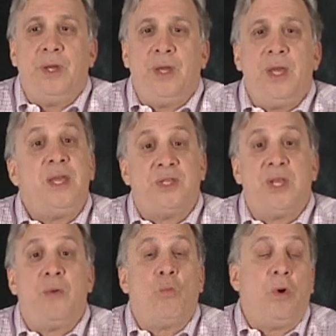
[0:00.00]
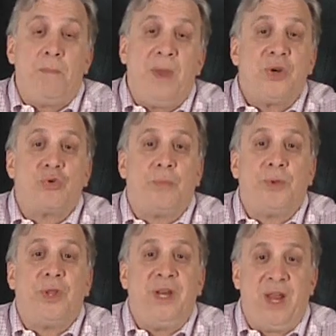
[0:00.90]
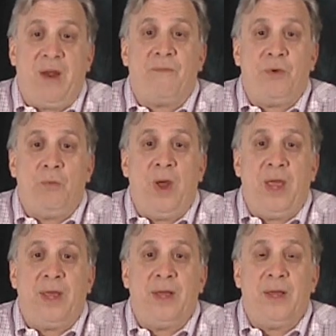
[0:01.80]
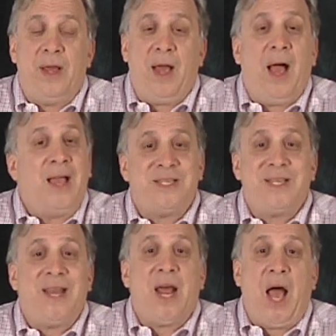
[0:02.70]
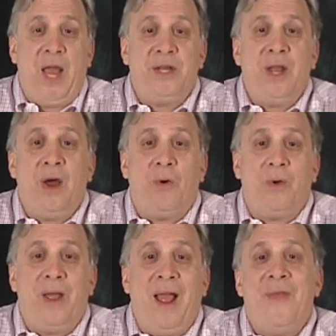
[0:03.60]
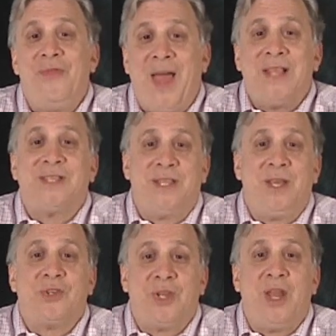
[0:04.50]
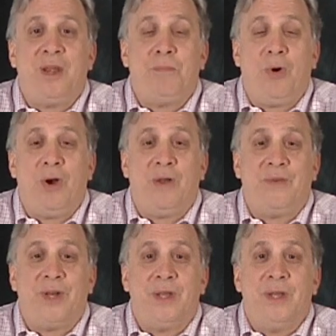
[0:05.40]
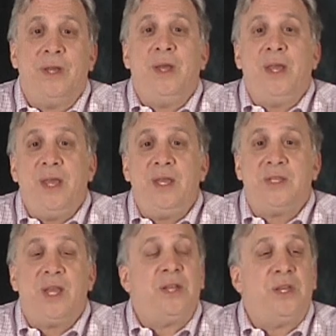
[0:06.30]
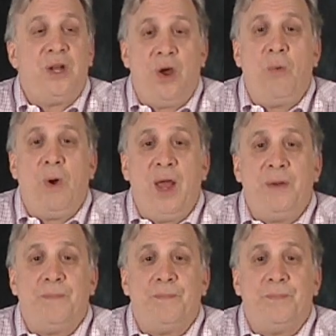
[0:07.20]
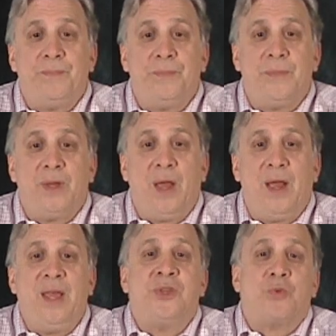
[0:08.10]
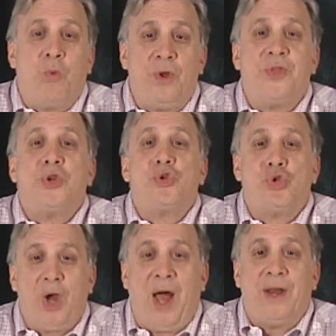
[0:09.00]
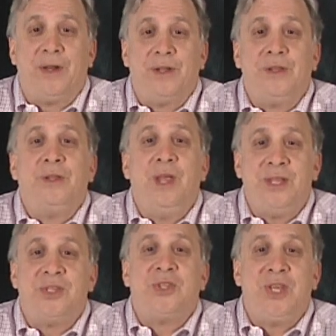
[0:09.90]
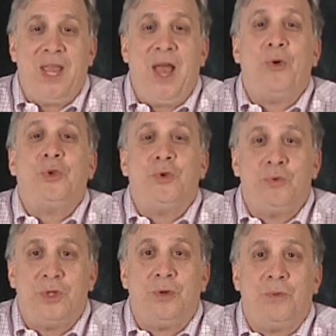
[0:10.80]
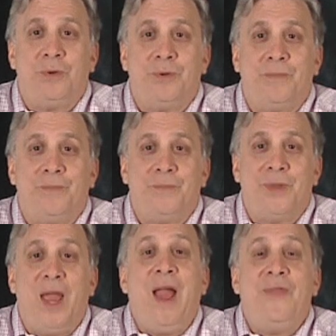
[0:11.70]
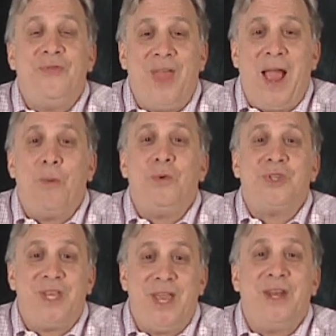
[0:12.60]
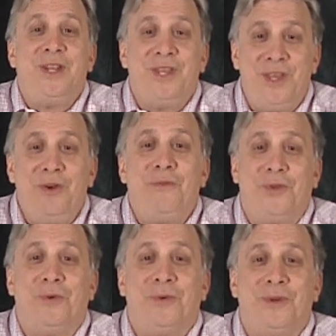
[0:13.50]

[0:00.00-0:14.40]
He said, "We're measurable in every way." I said, "I know, and that's the exciting part of it." He said, "You know what? It's worth a shot. Let's see how you do." And that was the end of the interview.